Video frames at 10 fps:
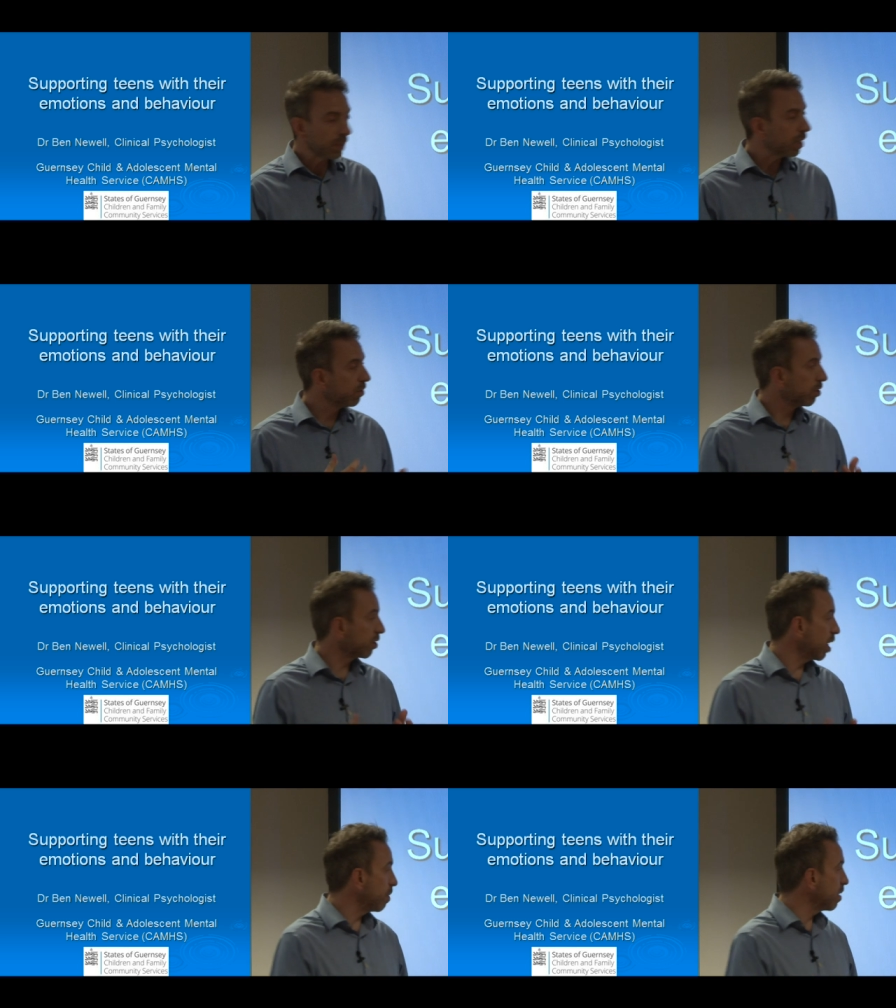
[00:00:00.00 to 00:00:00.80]
So just
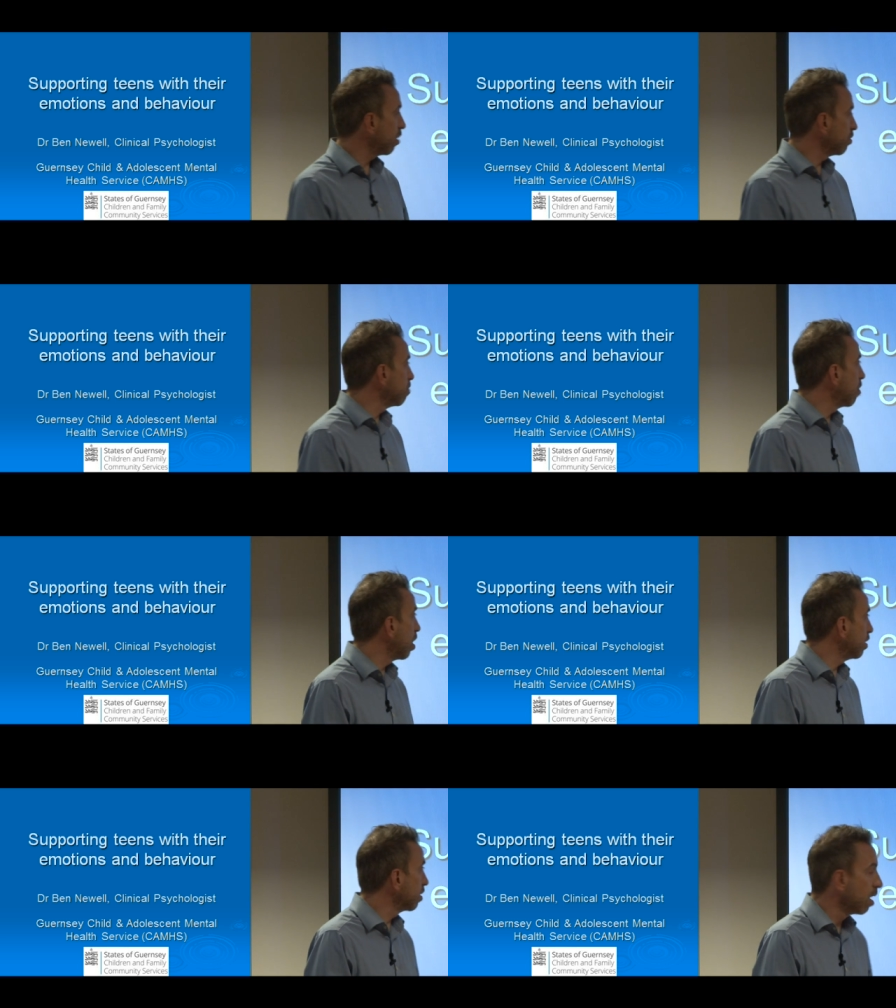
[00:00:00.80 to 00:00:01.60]
keeping those in
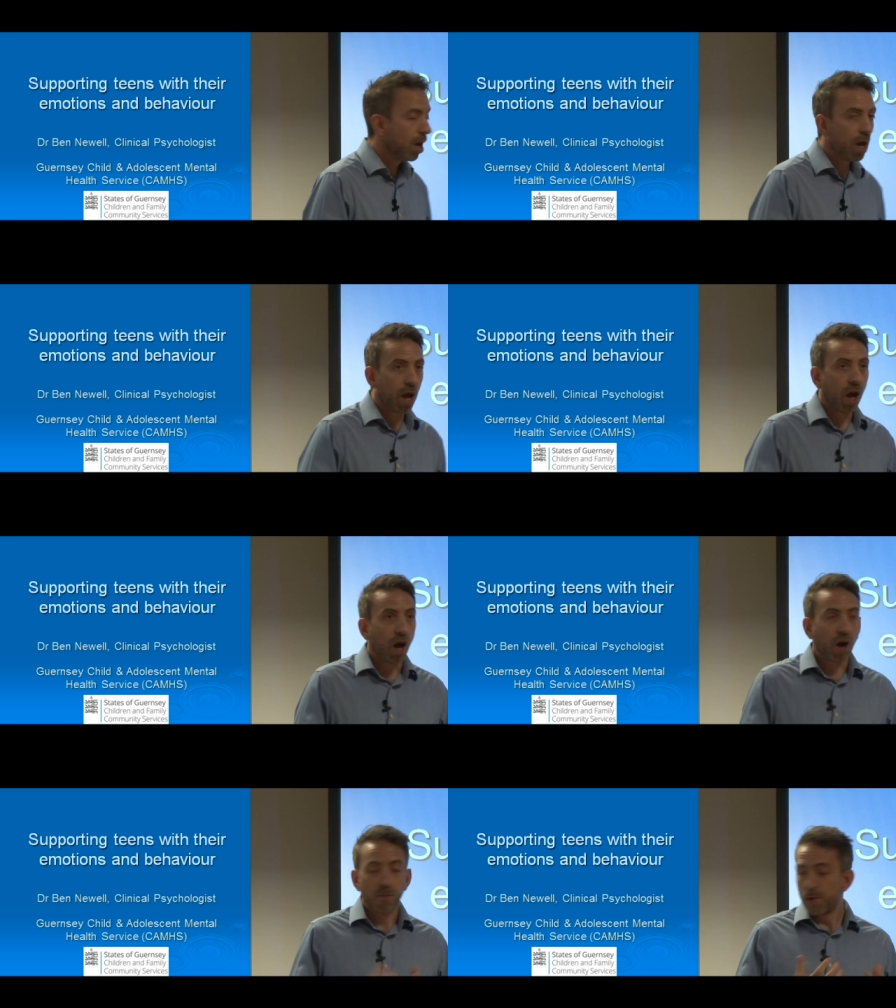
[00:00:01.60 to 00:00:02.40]
mind.
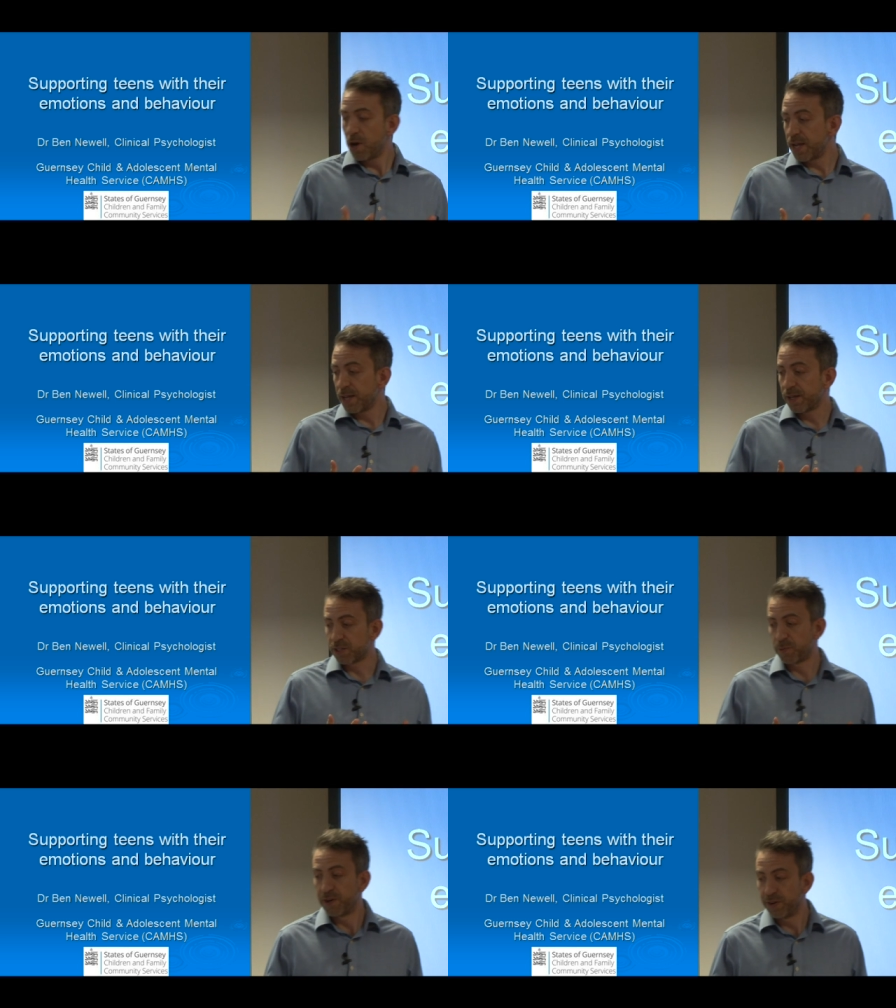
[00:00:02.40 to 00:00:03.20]
My
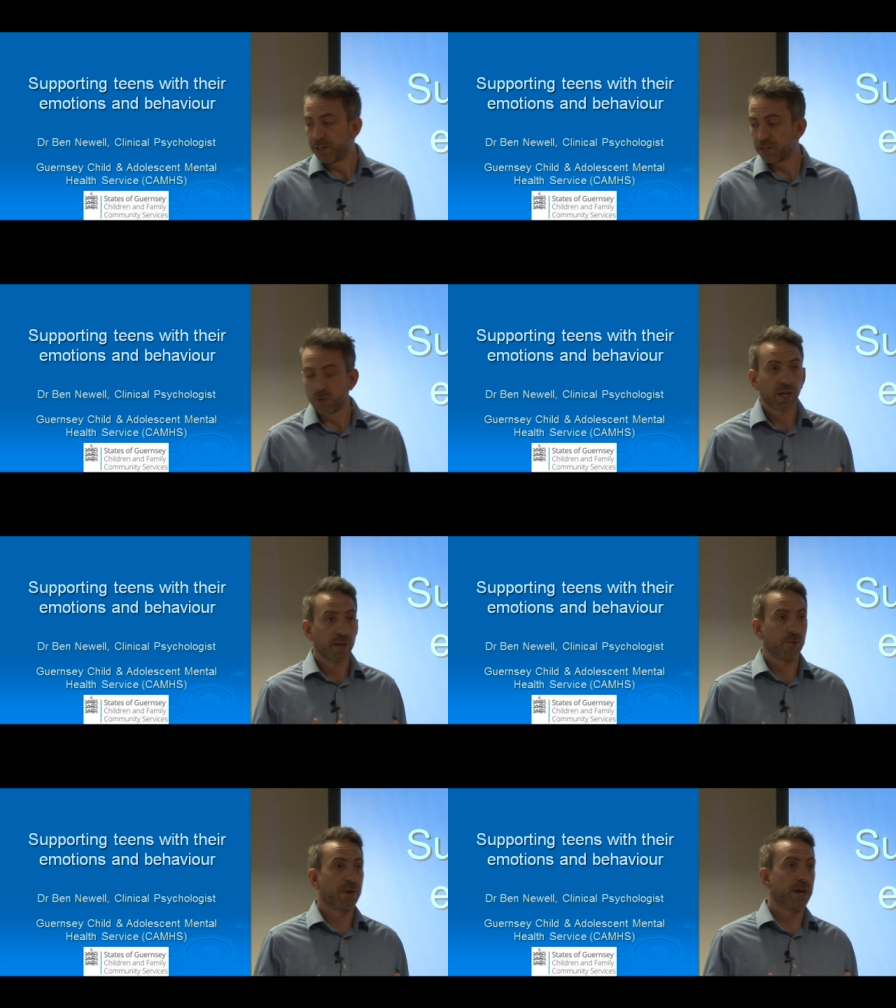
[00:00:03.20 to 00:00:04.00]
experience working
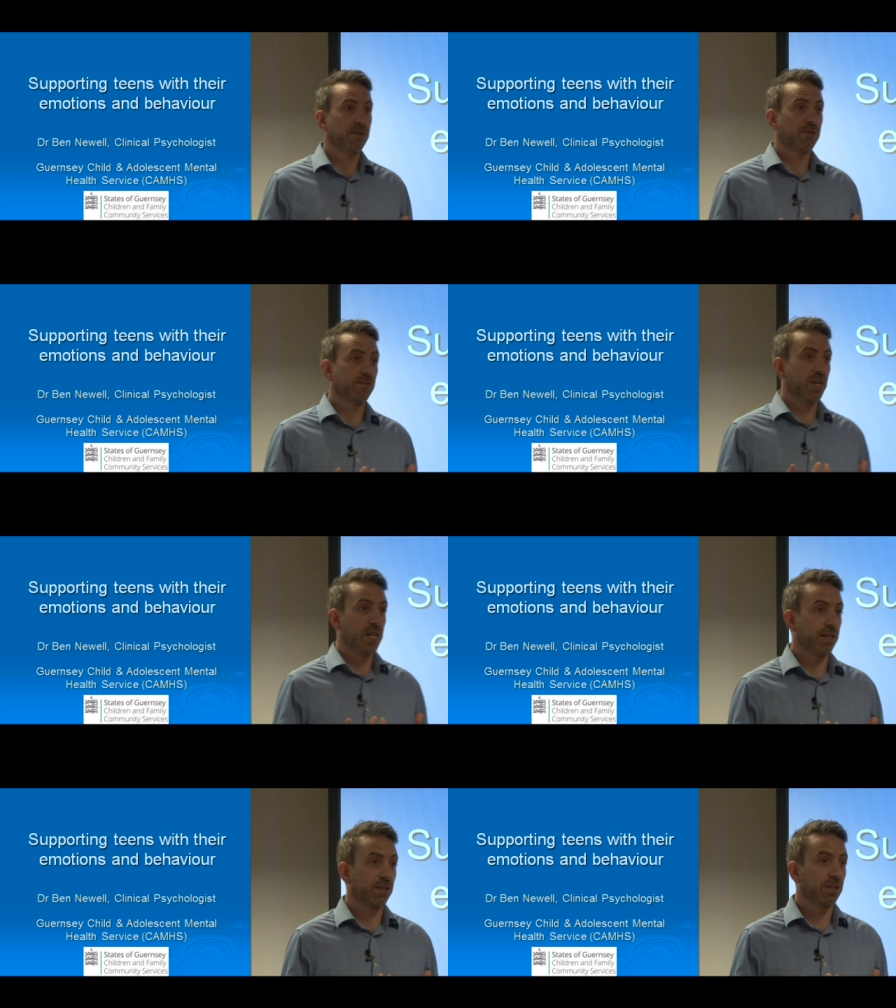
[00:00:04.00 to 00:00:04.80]
with parents of
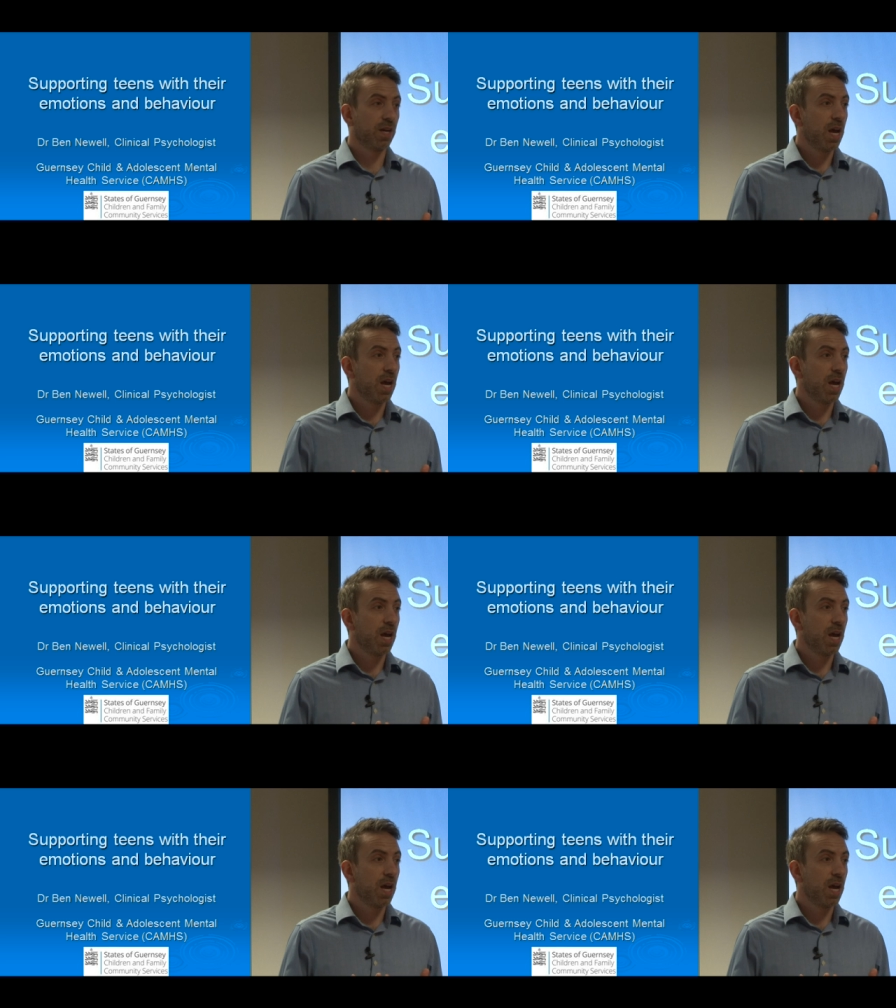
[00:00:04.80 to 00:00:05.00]
teens,